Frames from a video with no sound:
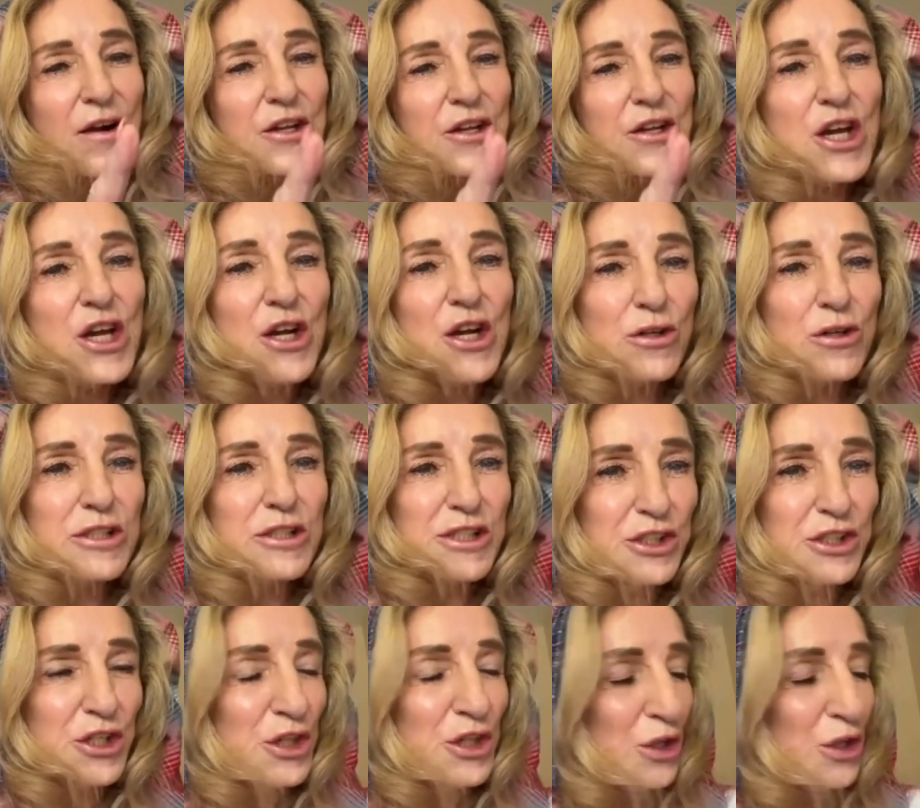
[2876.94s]

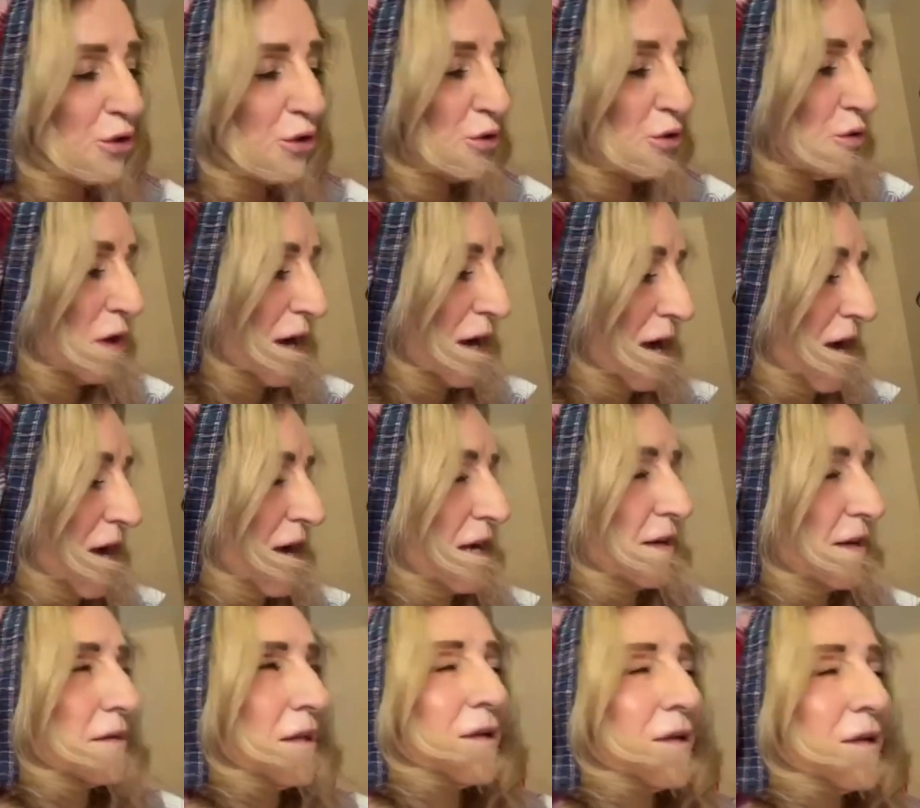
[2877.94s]
used to
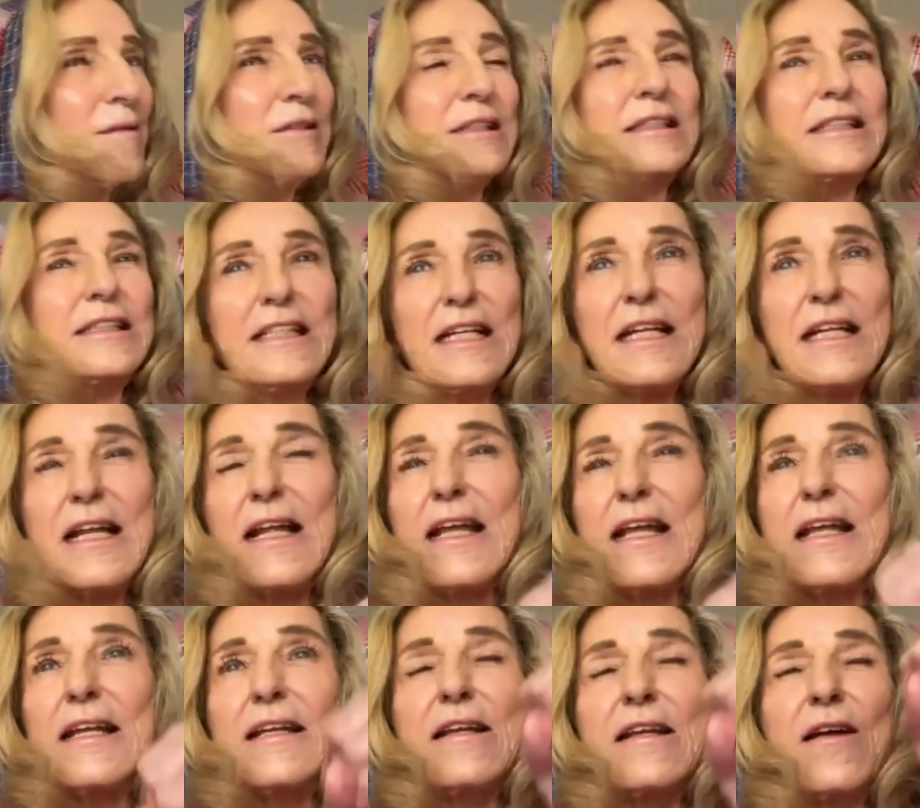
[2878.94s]
sit
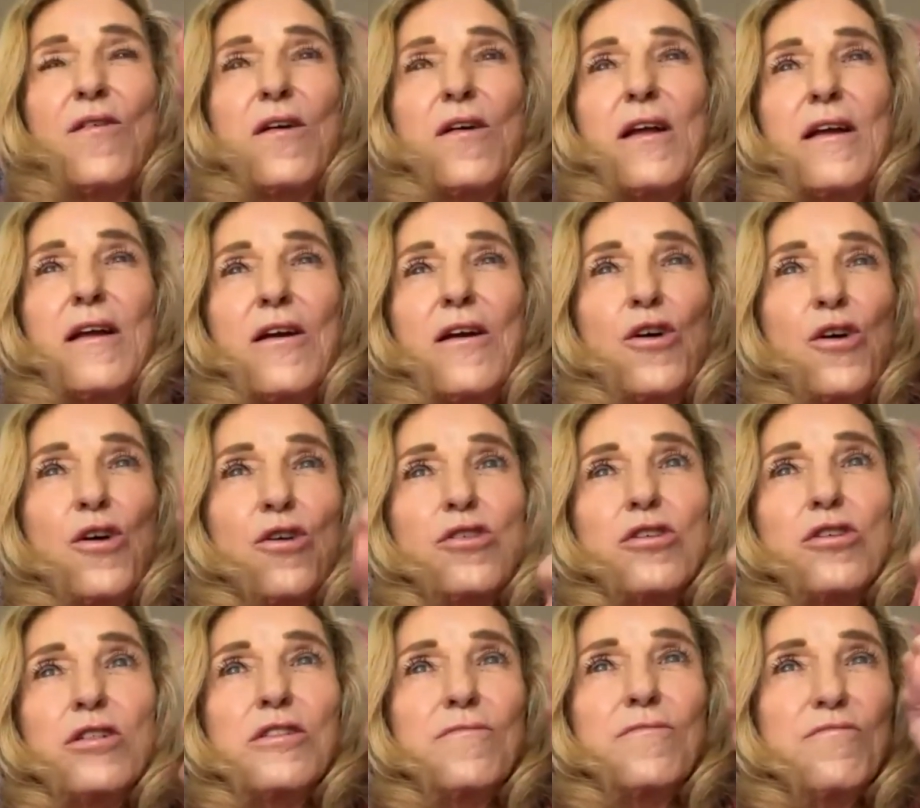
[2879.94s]
in
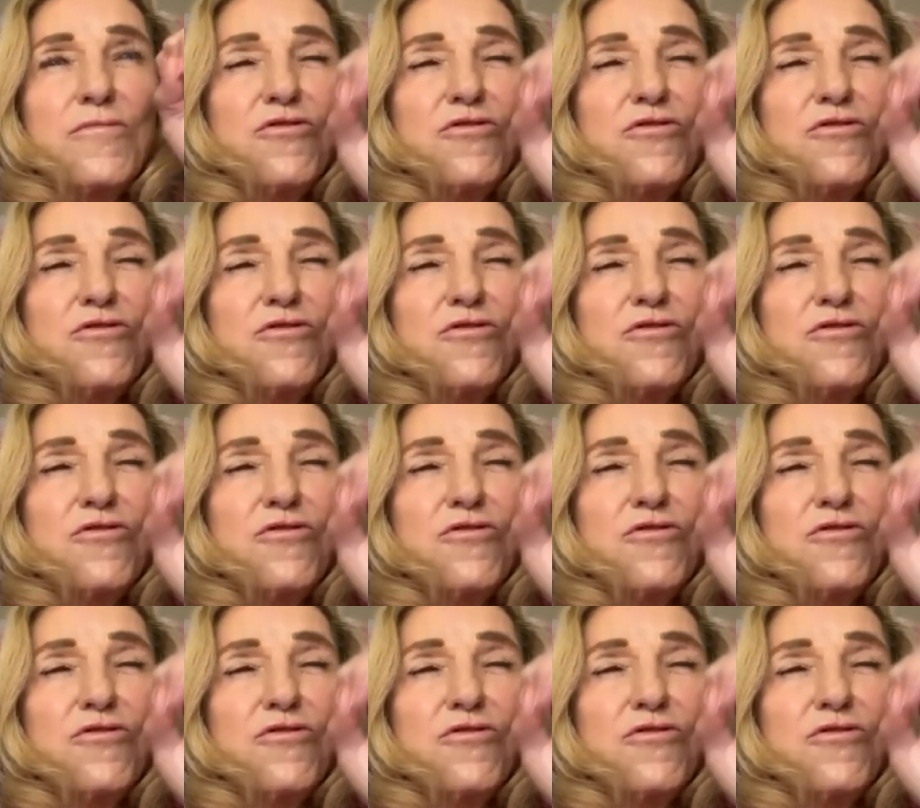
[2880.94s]
her